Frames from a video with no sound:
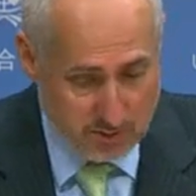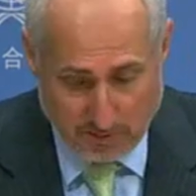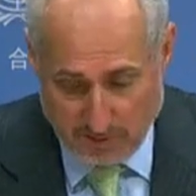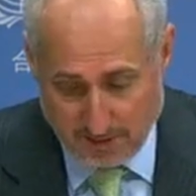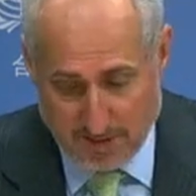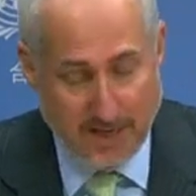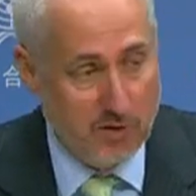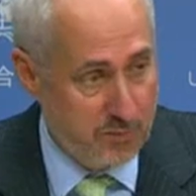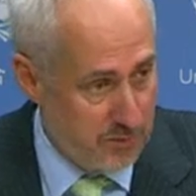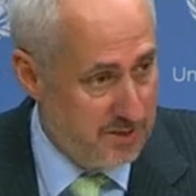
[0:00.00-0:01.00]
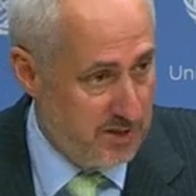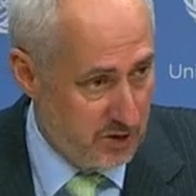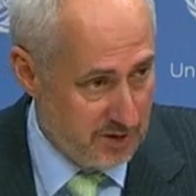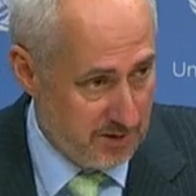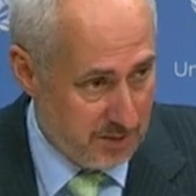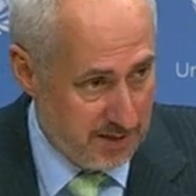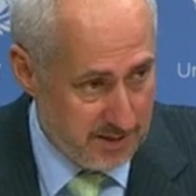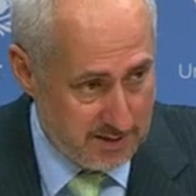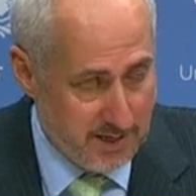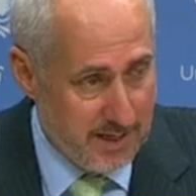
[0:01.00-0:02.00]
So there are standard procedures in
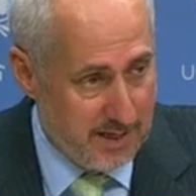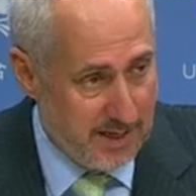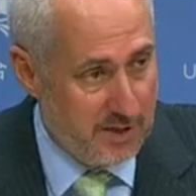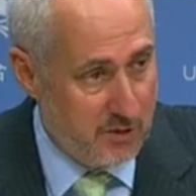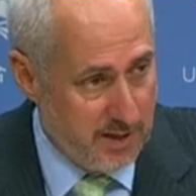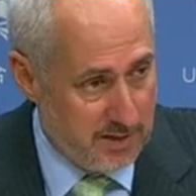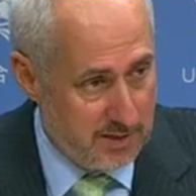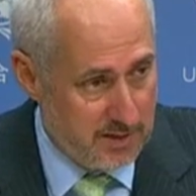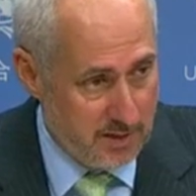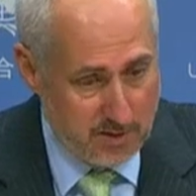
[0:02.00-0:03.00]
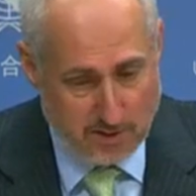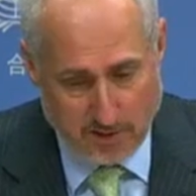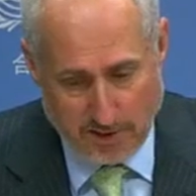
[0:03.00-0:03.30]
place and treaties uh,